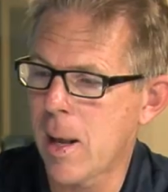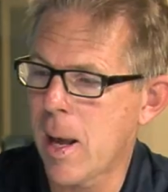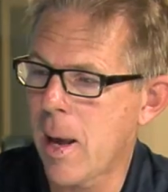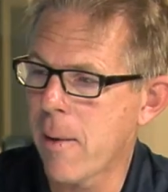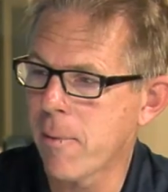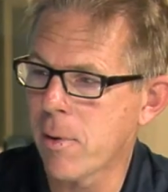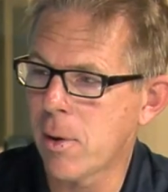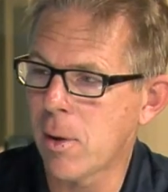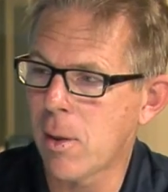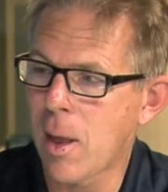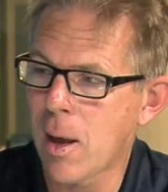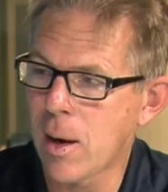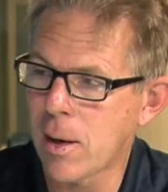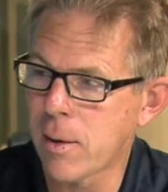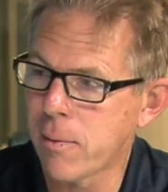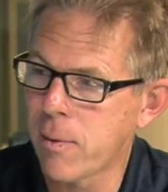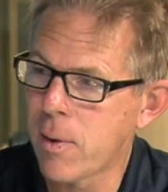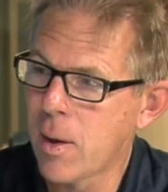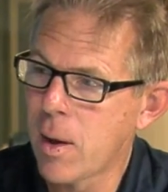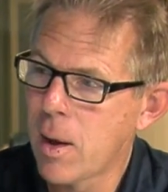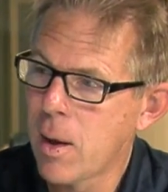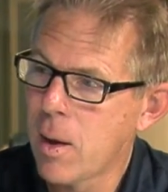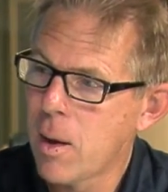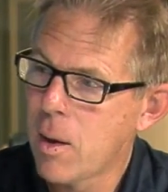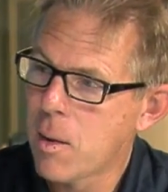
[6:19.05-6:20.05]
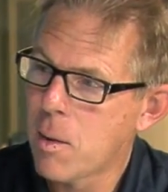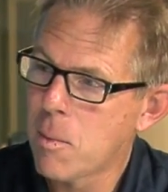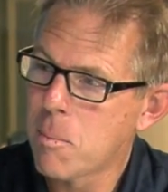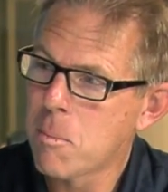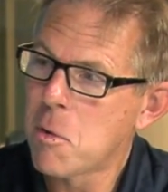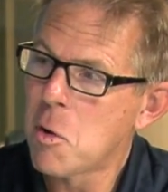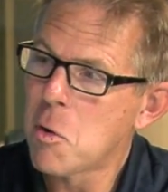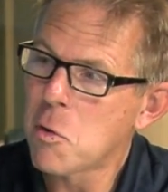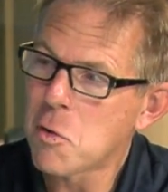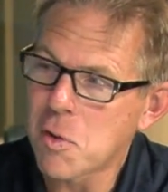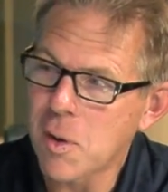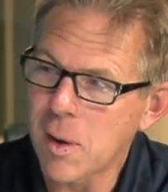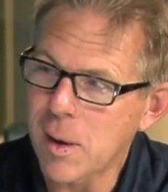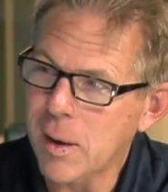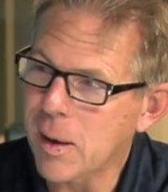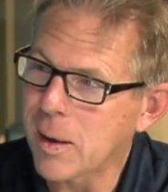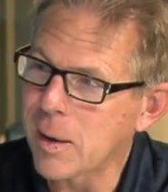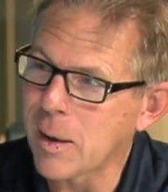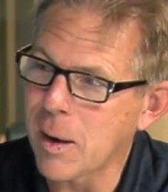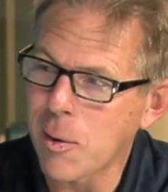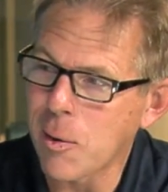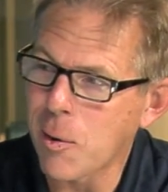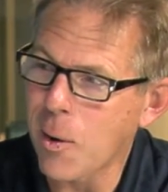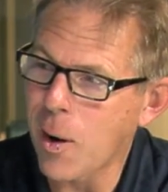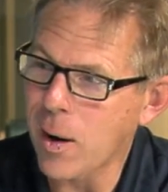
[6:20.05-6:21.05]
having a lot of music and
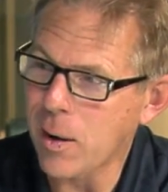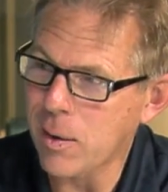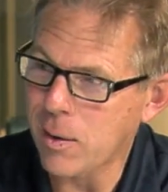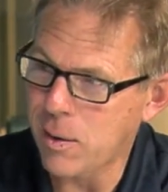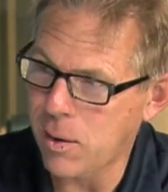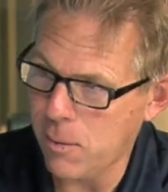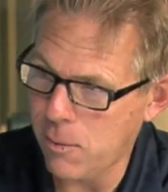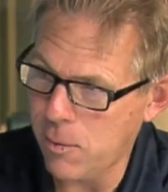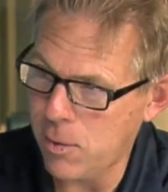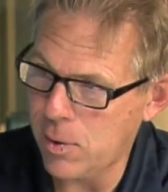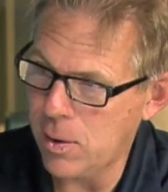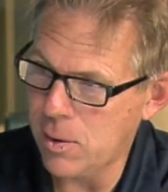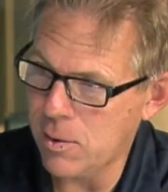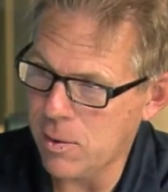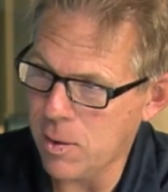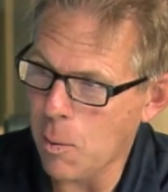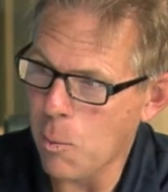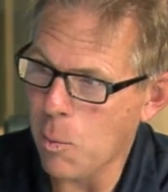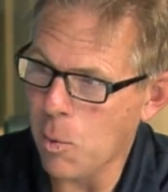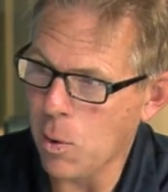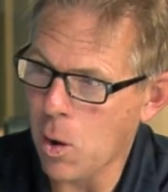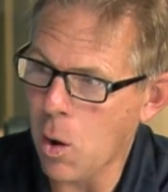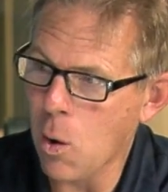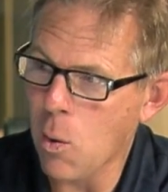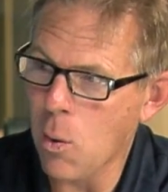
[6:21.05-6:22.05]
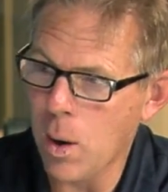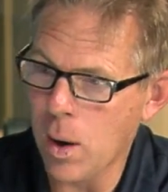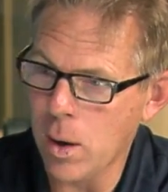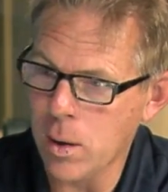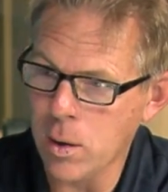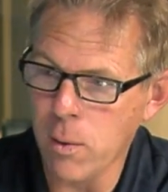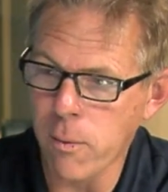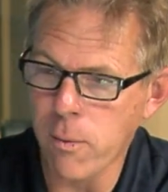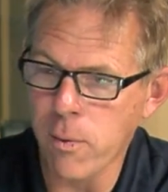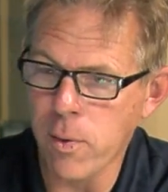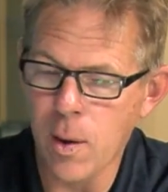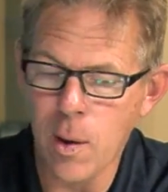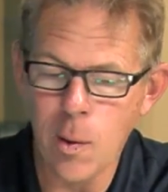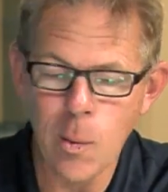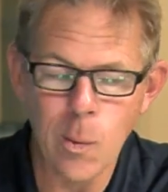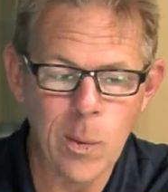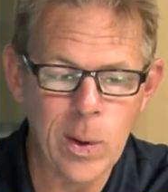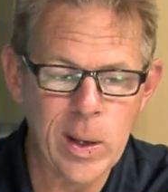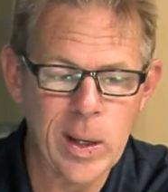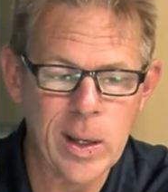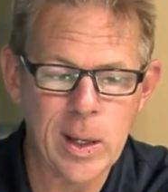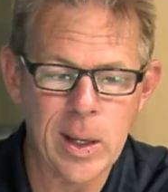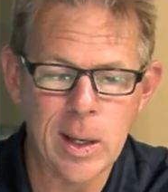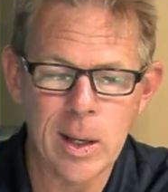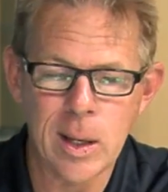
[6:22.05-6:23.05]
other activities that will go on over that
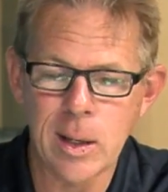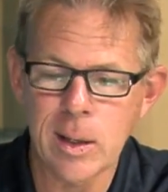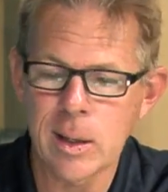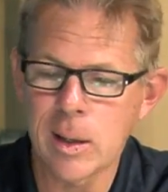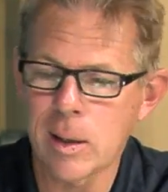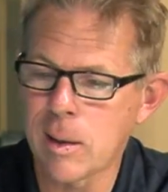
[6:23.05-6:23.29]
weekend.